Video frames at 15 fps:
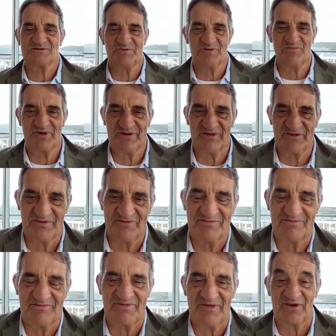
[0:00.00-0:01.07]
to be with you,
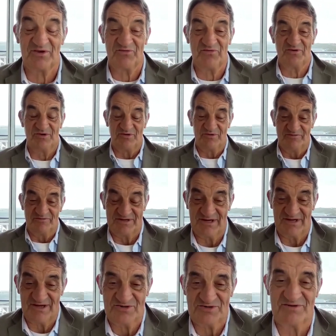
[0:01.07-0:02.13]
and thank you for your
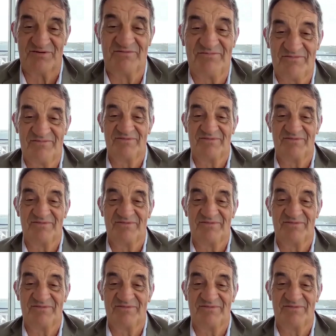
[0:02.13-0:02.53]
invitation.